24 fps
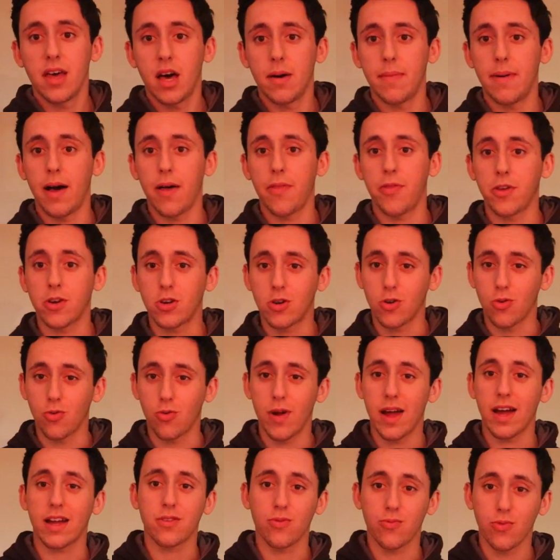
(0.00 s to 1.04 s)
about the
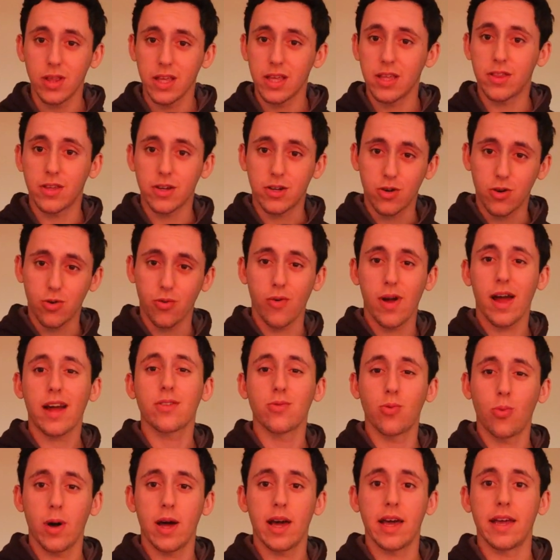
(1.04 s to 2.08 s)
correct
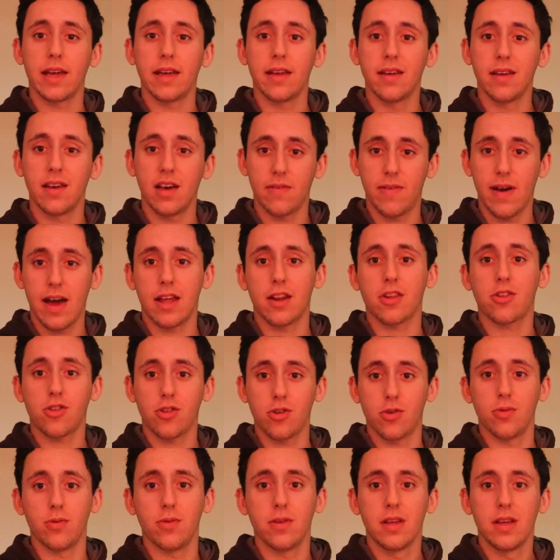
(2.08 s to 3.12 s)
way of how to
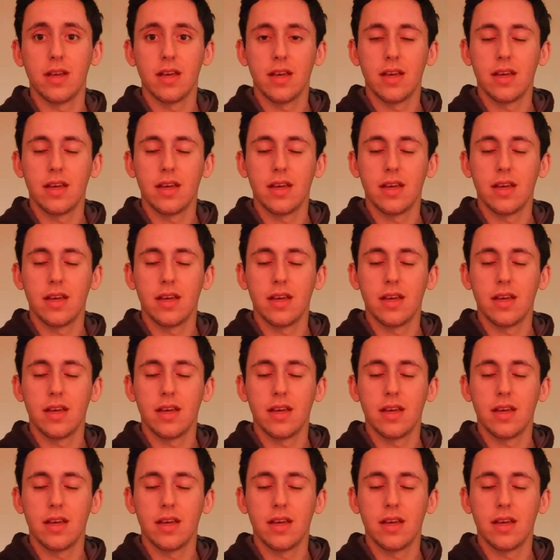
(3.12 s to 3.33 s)
shoot.